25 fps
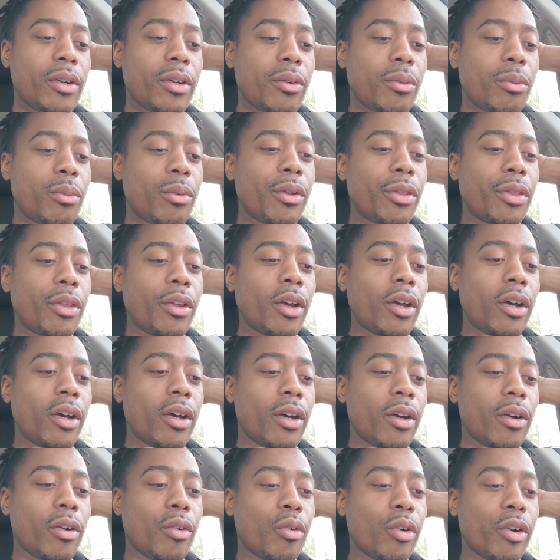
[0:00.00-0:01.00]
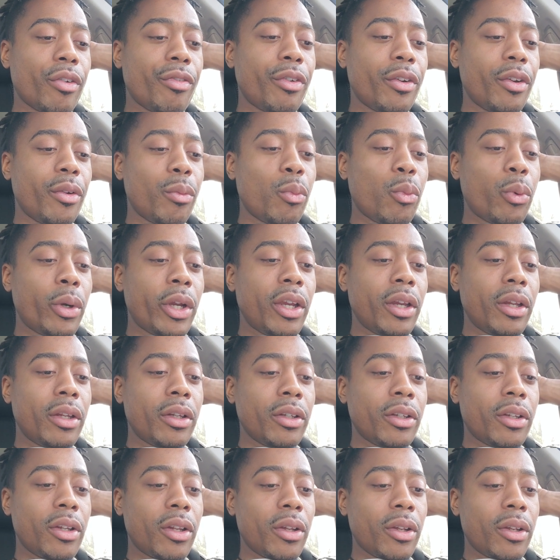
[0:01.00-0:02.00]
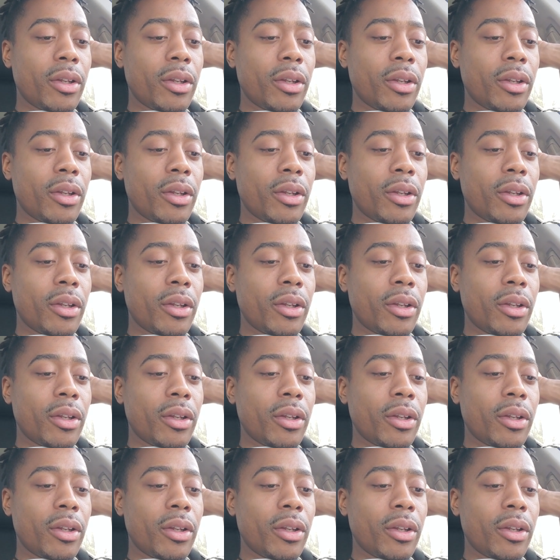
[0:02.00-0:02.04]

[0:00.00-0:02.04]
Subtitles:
with a griffin winged